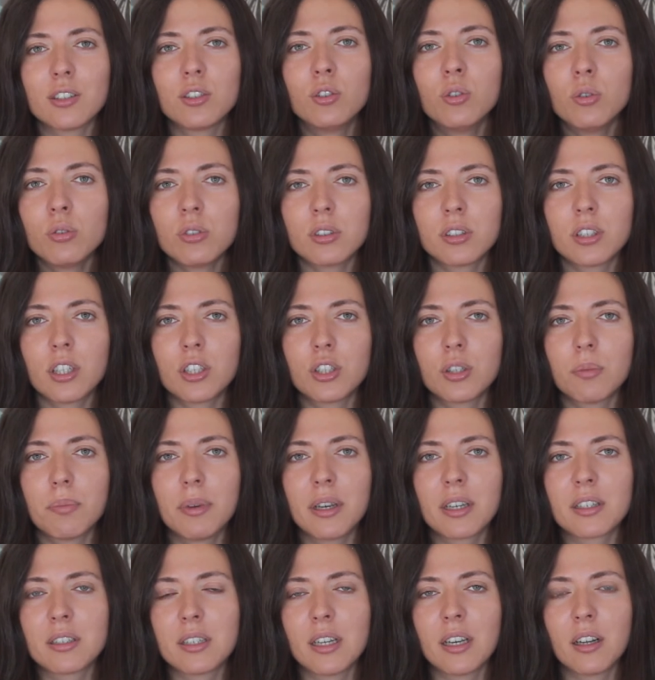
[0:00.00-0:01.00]
is not such a
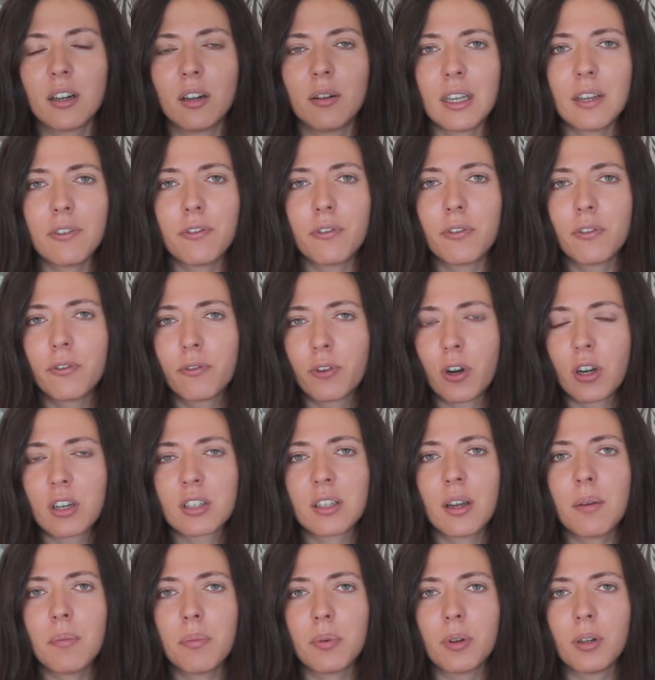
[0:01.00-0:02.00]
big deal if, for
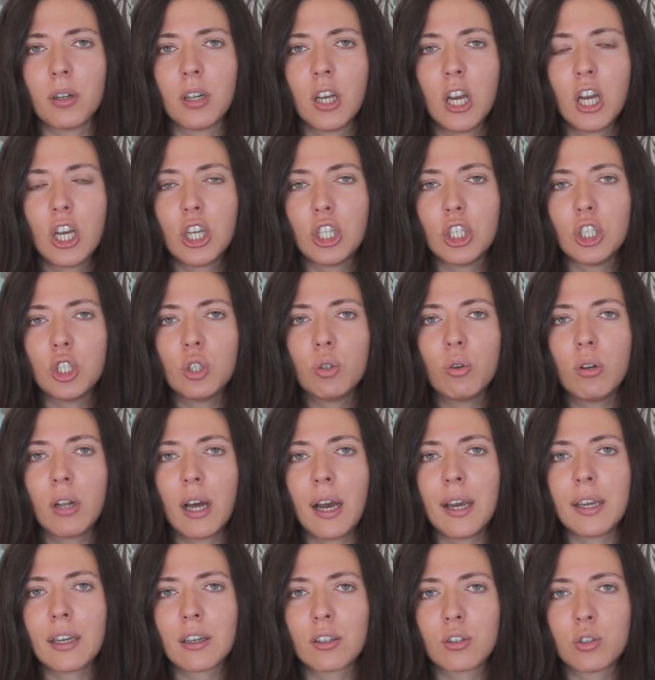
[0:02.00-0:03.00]
example, you
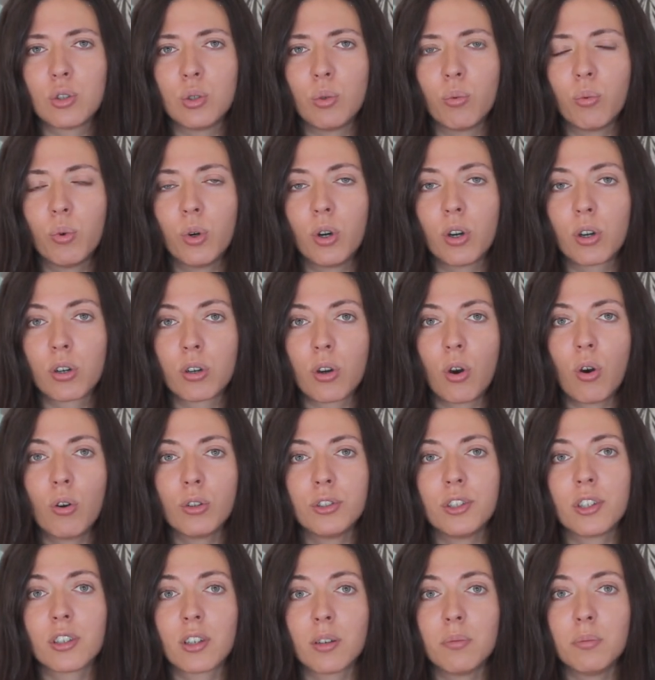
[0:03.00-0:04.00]
like to work
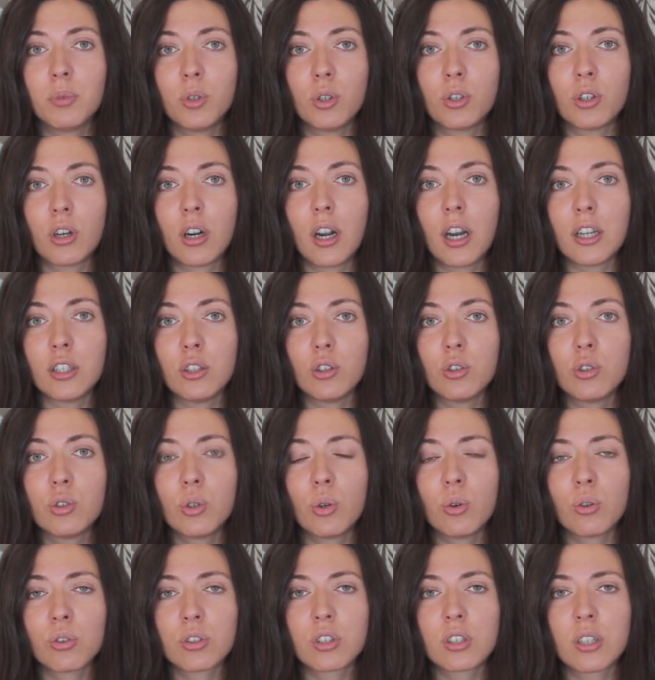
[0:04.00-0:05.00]
on your computer and you
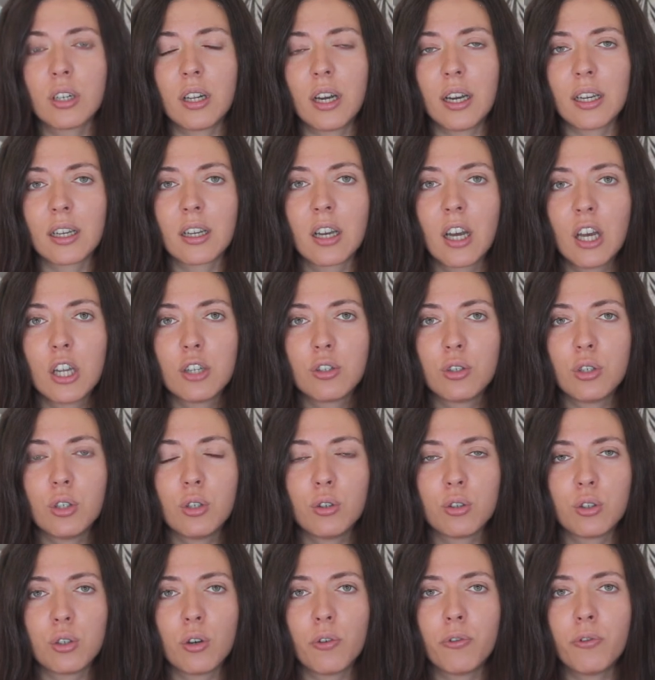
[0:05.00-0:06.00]
don't like to
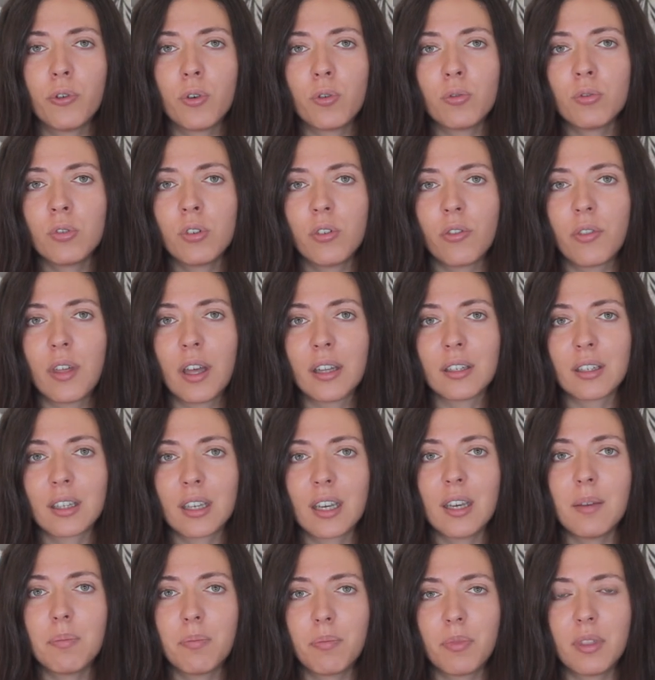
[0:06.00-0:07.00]
use your phone, then
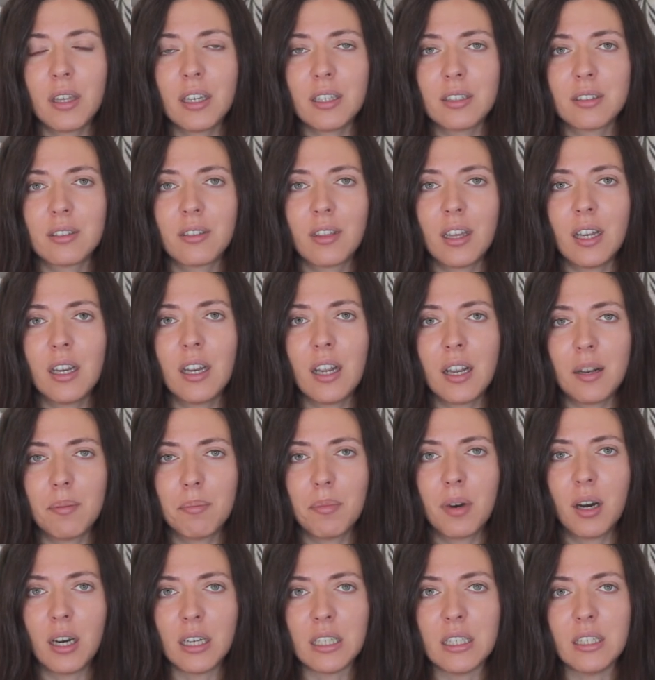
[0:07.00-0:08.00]
keep this thing
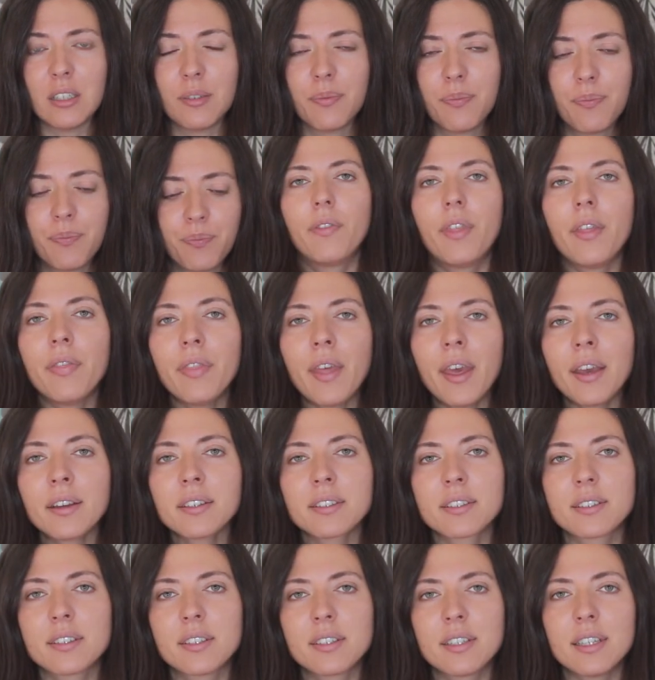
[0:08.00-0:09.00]
in mind. The
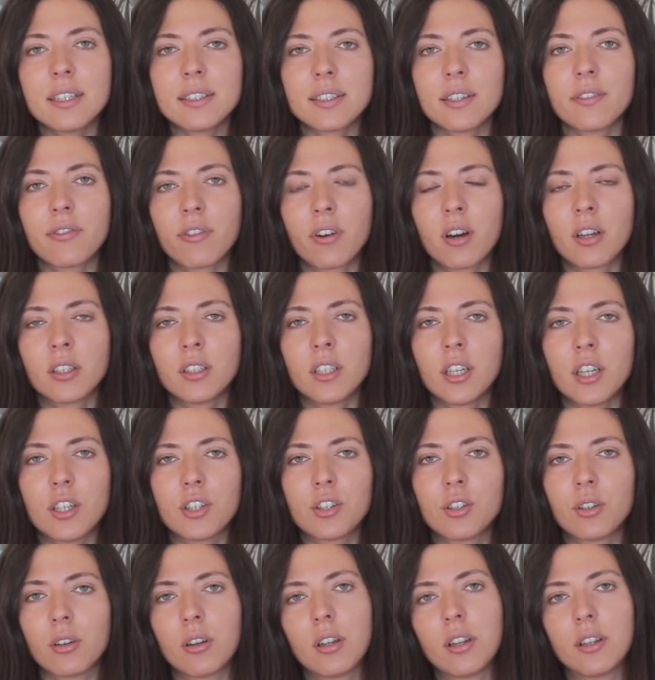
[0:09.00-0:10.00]
next
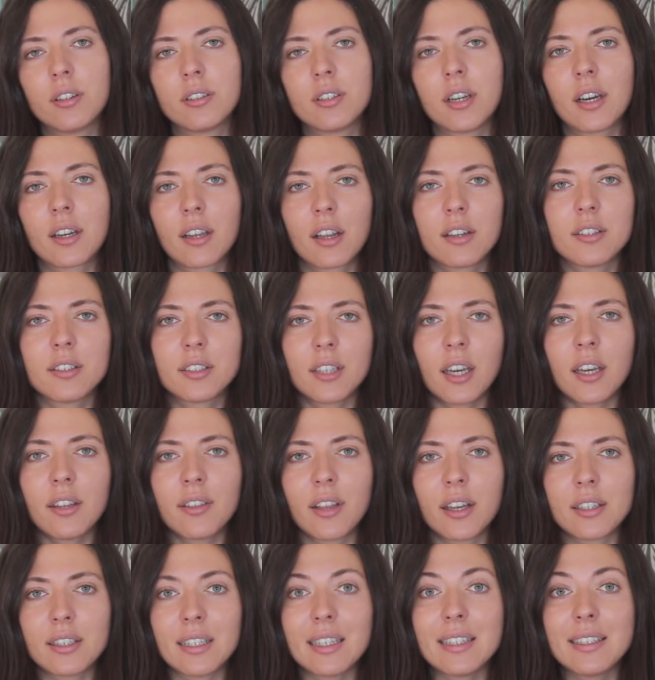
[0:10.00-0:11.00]
disadvantage, and I can say
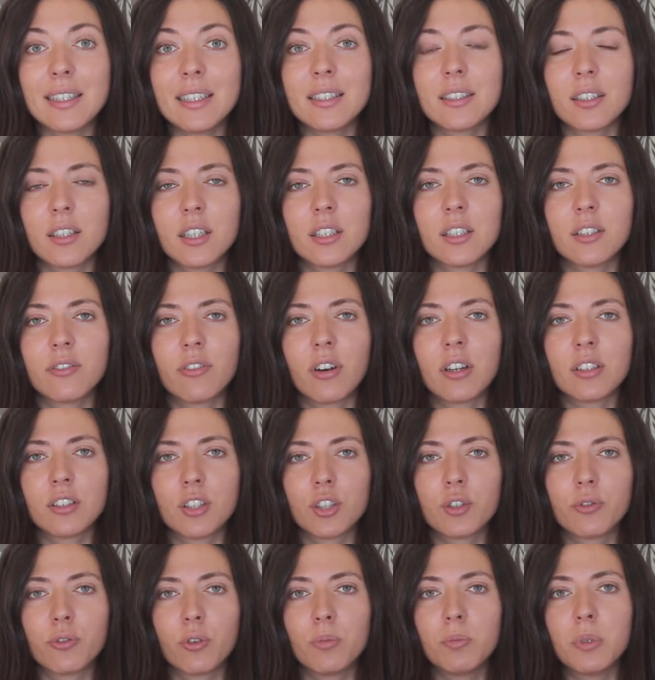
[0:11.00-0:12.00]
that it is a
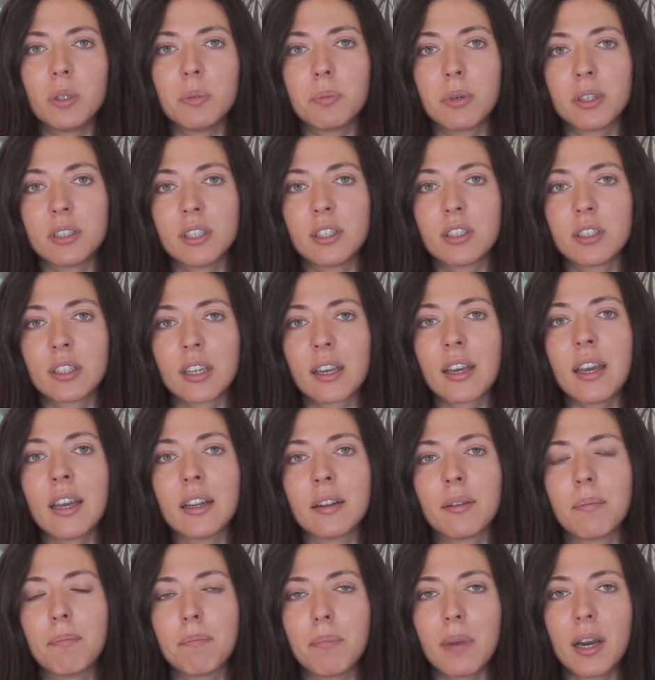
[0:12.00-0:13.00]
disadvantage for me, but it
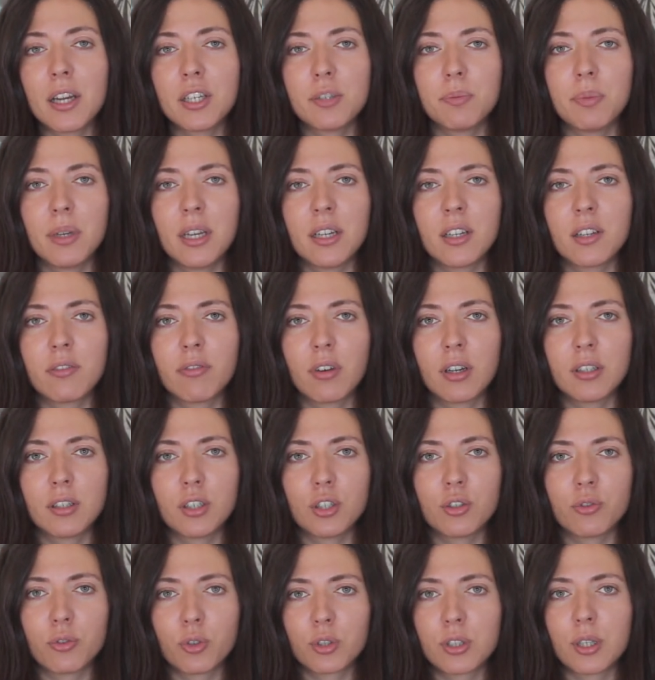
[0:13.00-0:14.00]
again might be an
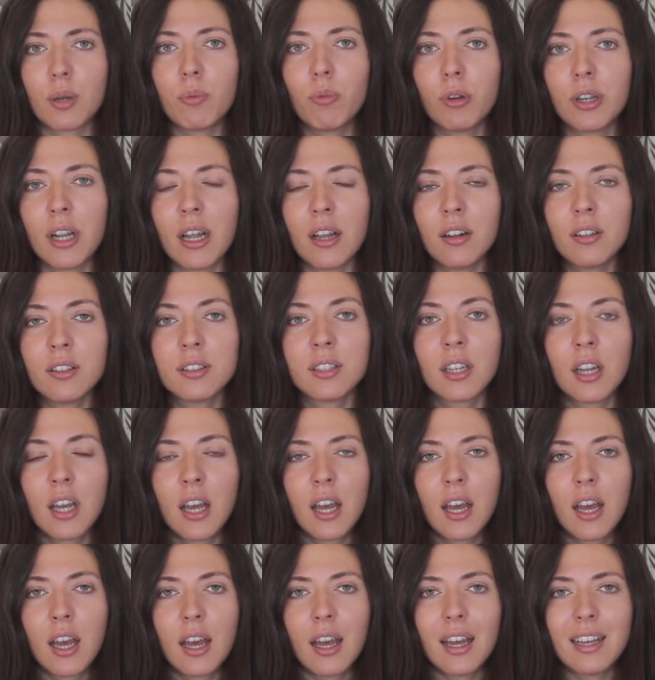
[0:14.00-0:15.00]
advantage for someone else,
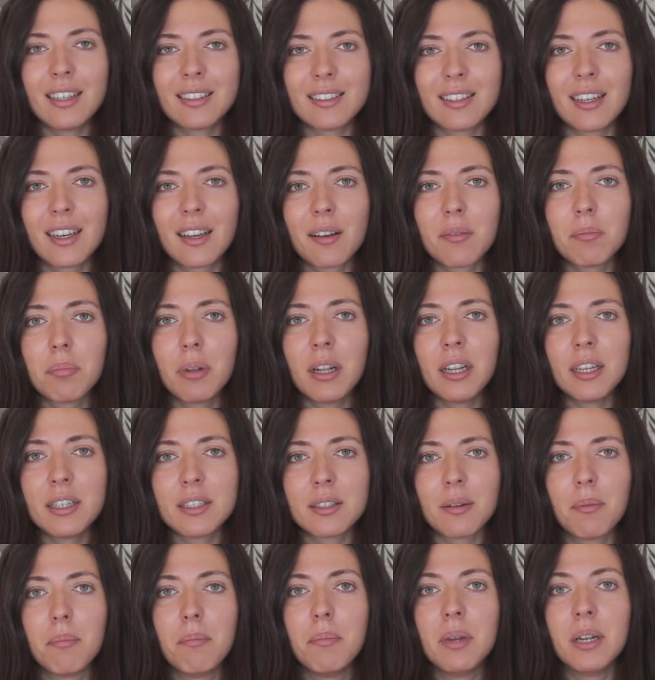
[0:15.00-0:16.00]
is the
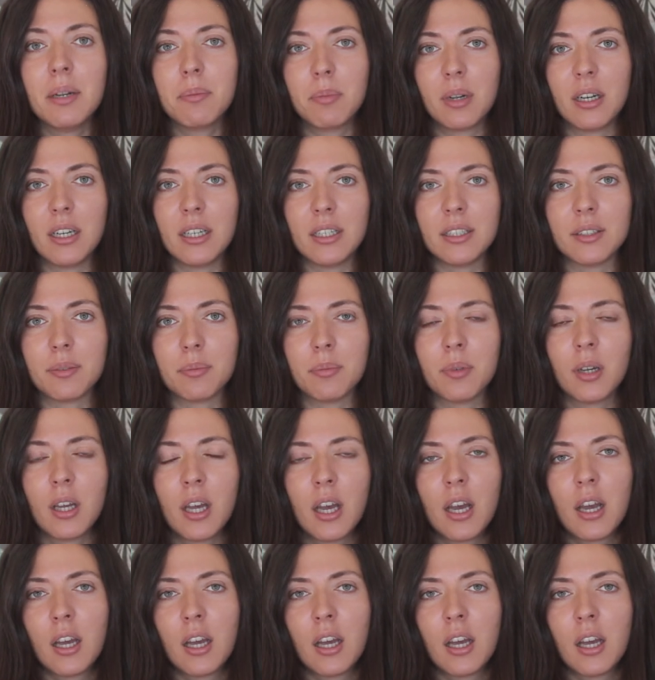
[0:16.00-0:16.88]
complete minimalism.